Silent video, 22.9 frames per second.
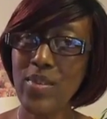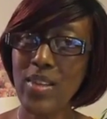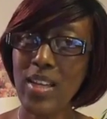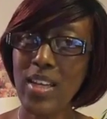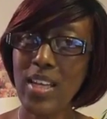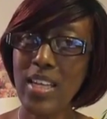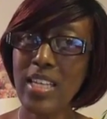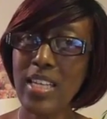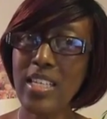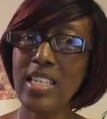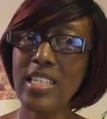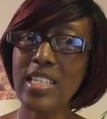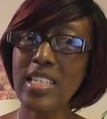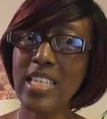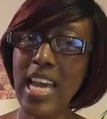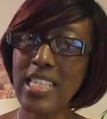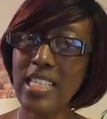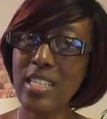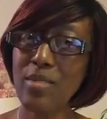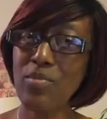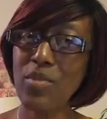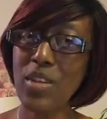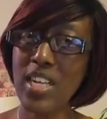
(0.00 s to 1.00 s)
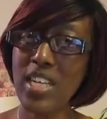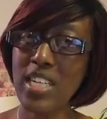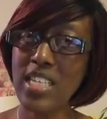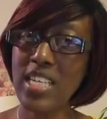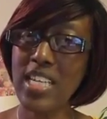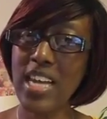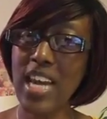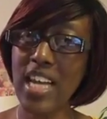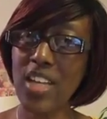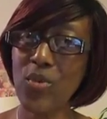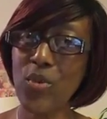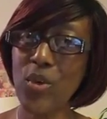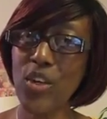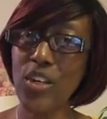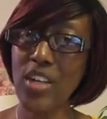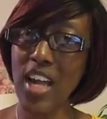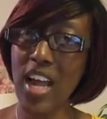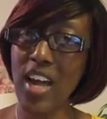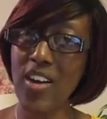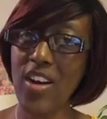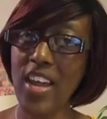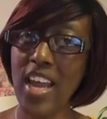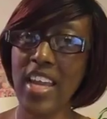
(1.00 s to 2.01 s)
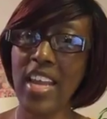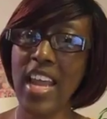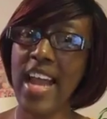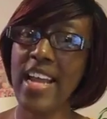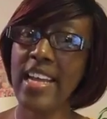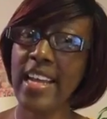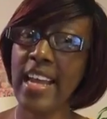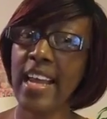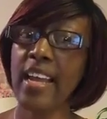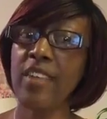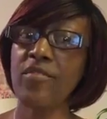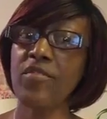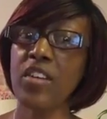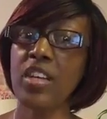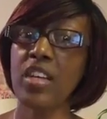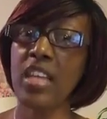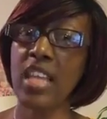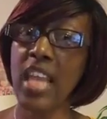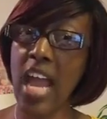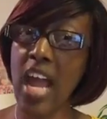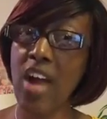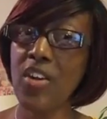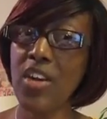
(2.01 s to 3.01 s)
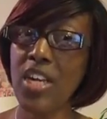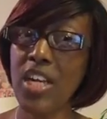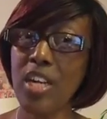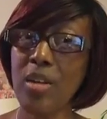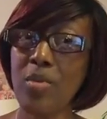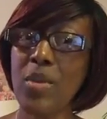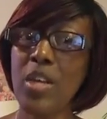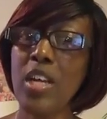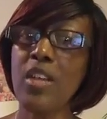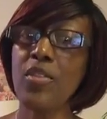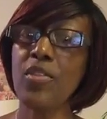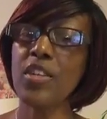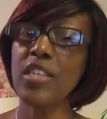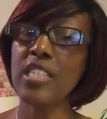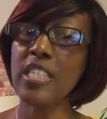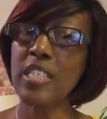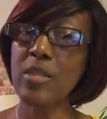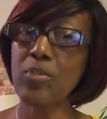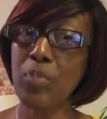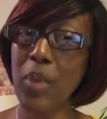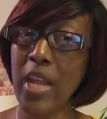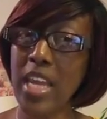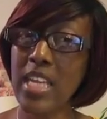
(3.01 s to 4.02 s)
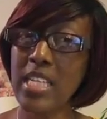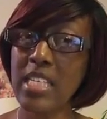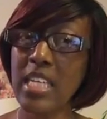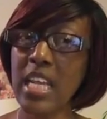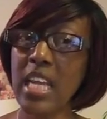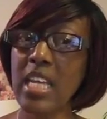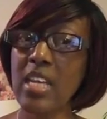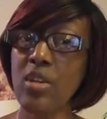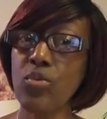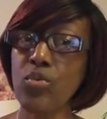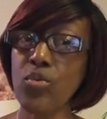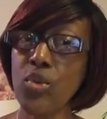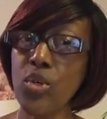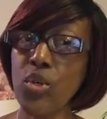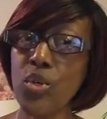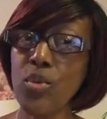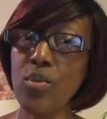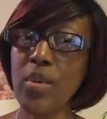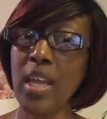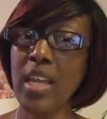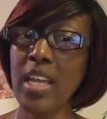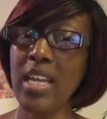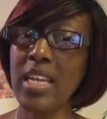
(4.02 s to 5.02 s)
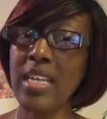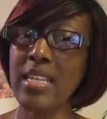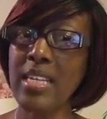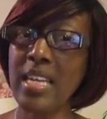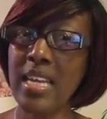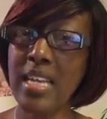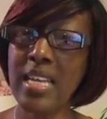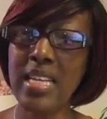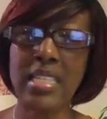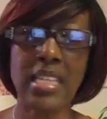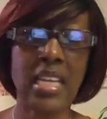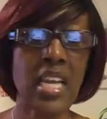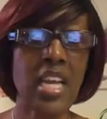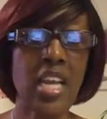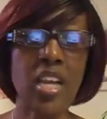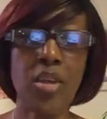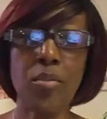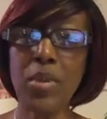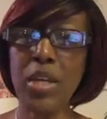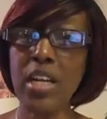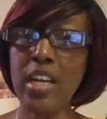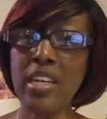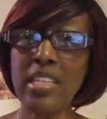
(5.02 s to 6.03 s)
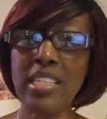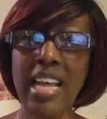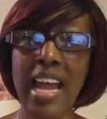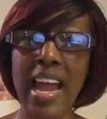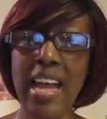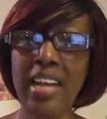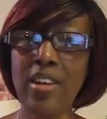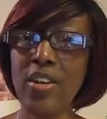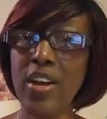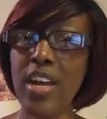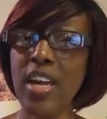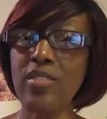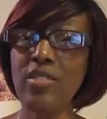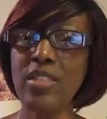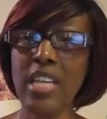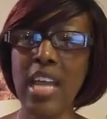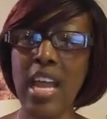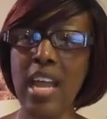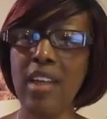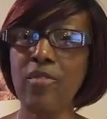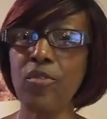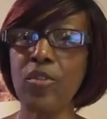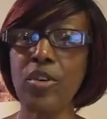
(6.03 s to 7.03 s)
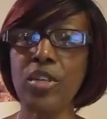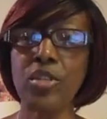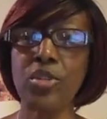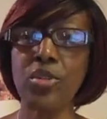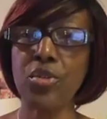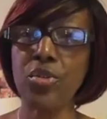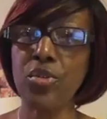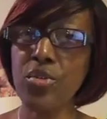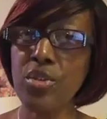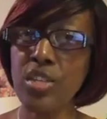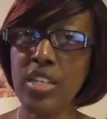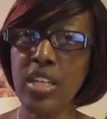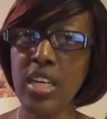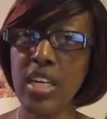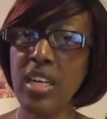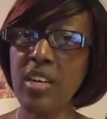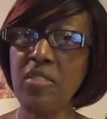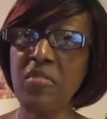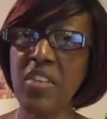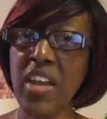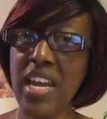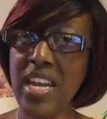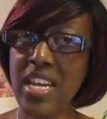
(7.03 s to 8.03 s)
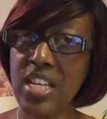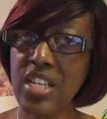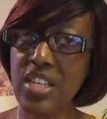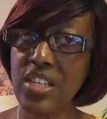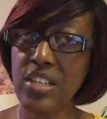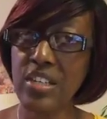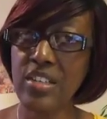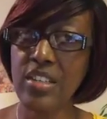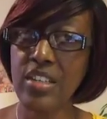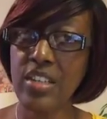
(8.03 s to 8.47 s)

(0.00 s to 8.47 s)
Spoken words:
He just got some things he got to work out. And I have to allow him the space and the room that he needs, because I don't have time for intrusion and invasion.